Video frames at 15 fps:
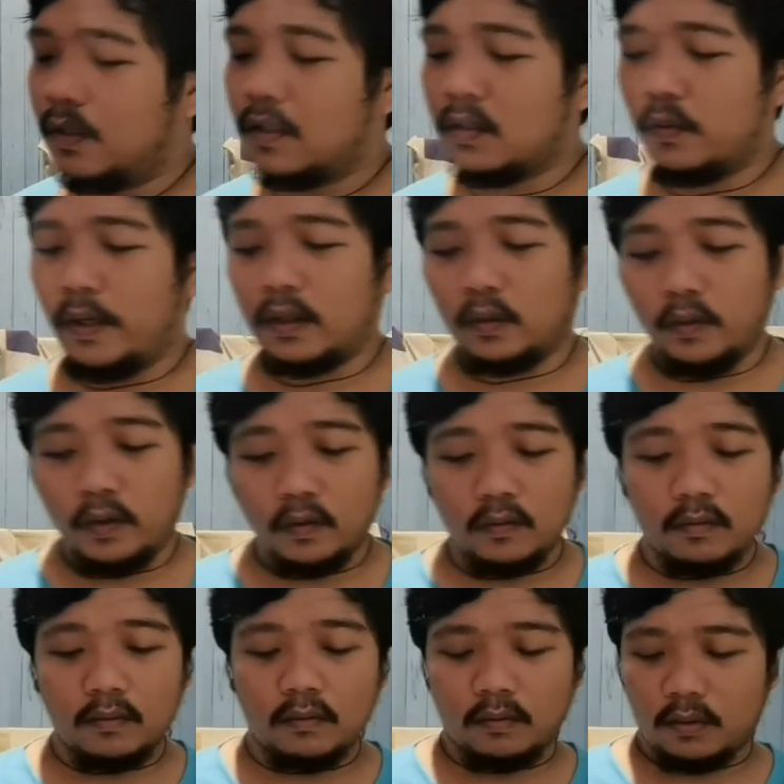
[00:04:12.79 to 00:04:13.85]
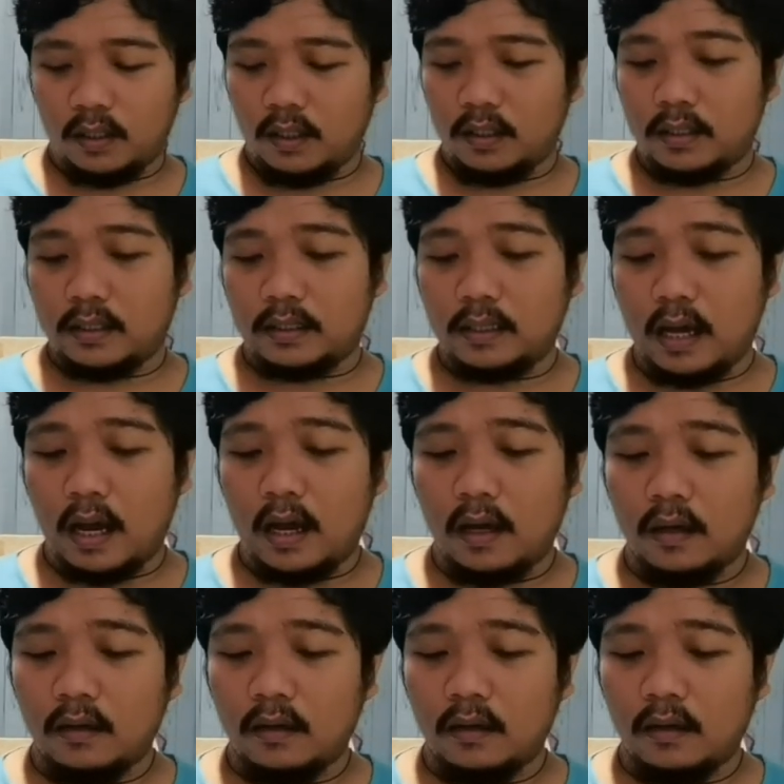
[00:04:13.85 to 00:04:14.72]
So ito yung isa.